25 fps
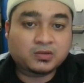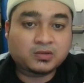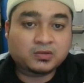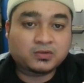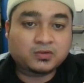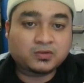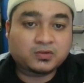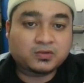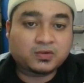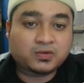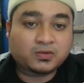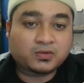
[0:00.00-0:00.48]

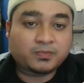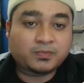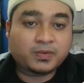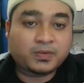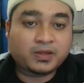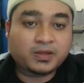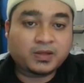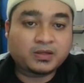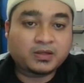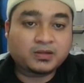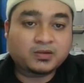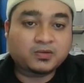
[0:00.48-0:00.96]
To
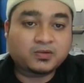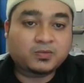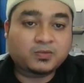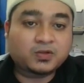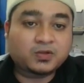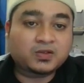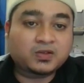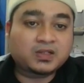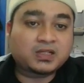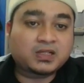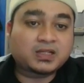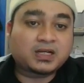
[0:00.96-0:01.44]
compare the
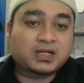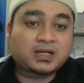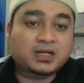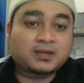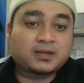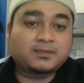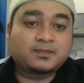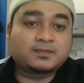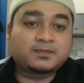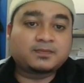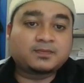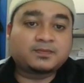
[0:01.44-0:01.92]
robotic
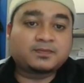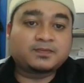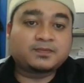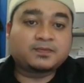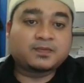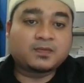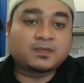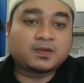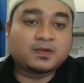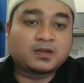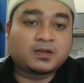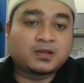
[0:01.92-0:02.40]
arm
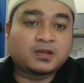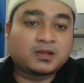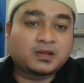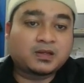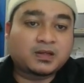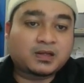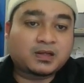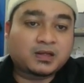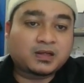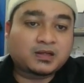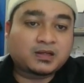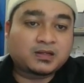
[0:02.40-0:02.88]

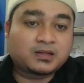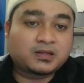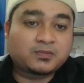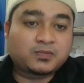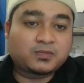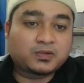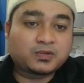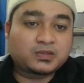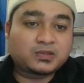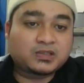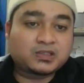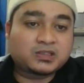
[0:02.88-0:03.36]
current
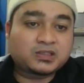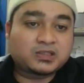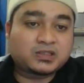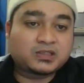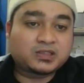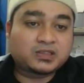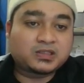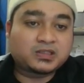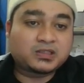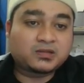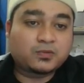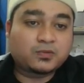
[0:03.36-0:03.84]

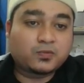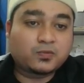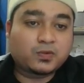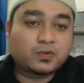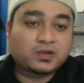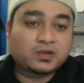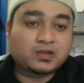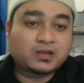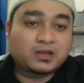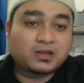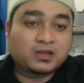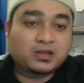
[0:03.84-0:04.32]
position
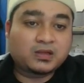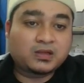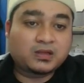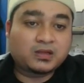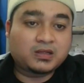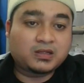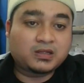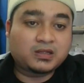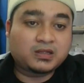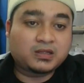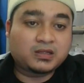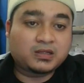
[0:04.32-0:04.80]
with
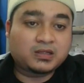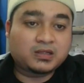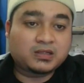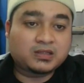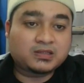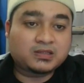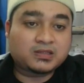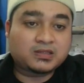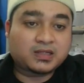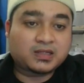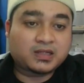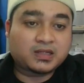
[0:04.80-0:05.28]
the
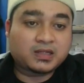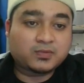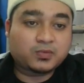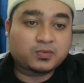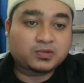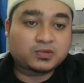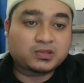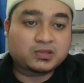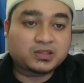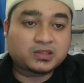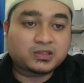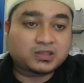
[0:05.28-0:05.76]
desired
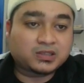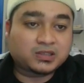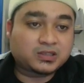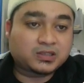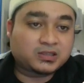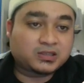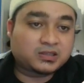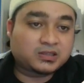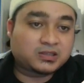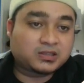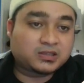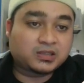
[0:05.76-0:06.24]

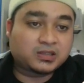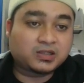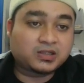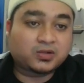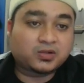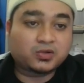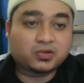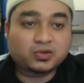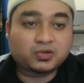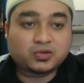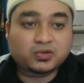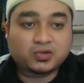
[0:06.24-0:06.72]
position, the
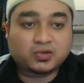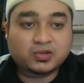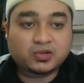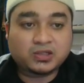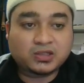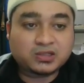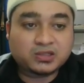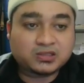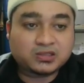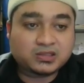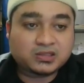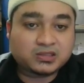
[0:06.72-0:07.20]

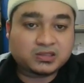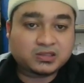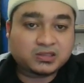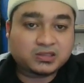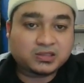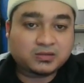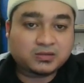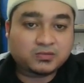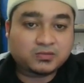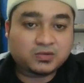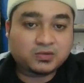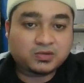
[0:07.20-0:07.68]
control
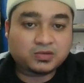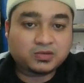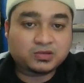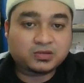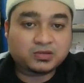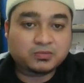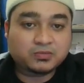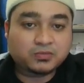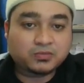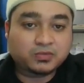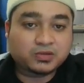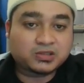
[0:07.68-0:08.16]
system
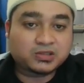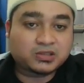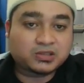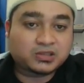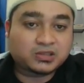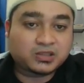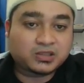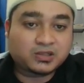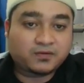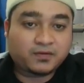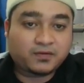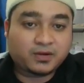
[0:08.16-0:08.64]
uses
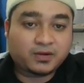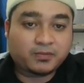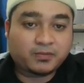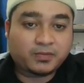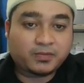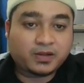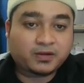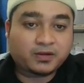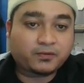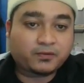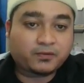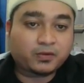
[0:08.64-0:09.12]
position
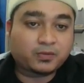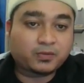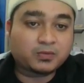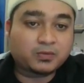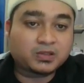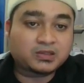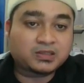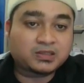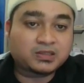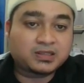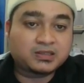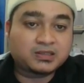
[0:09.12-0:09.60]
feedback from
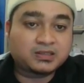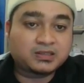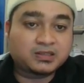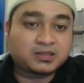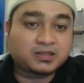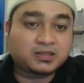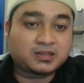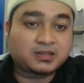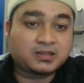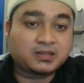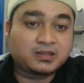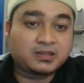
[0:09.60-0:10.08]
the sensor.